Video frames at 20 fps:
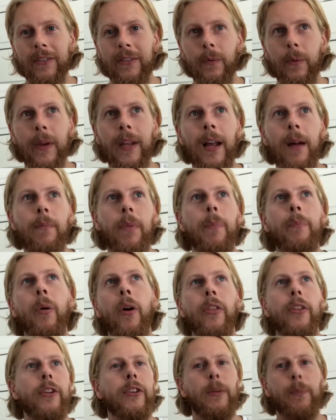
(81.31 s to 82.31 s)
We can't be
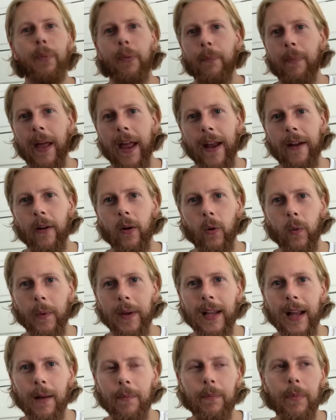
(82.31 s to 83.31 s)
bothered to prepare, or we
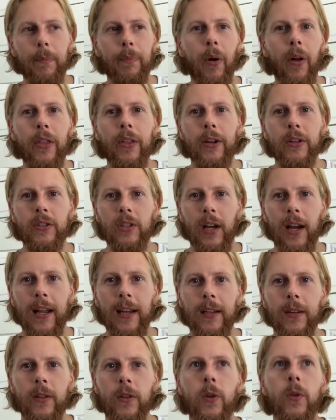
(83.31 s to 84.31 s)
can't be bothered to
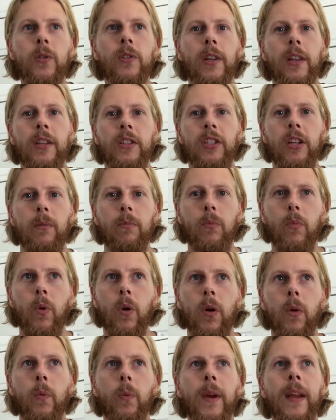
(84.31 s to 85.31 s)
go to the gym,
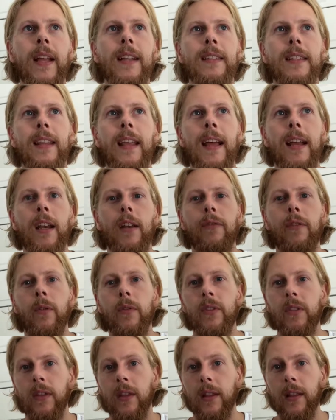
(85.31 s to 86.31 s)
or we get to the end of
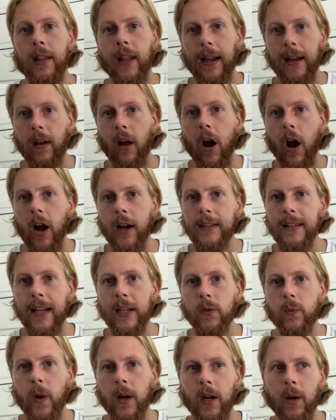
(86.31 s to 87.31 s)
a hard
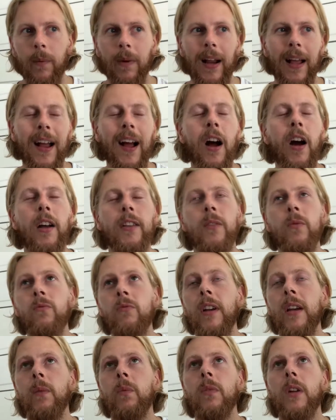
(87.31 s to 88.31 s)
day's work and we're oh, I don't
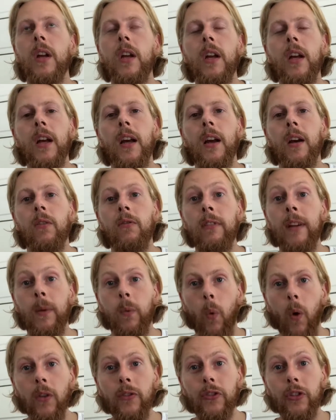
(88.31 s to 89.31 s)
really
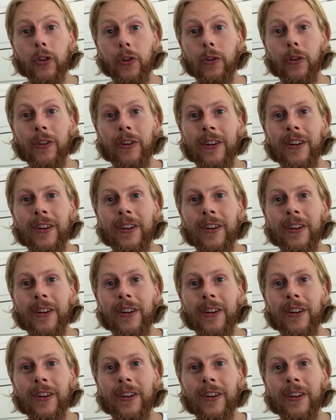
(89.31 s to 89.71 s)
want to.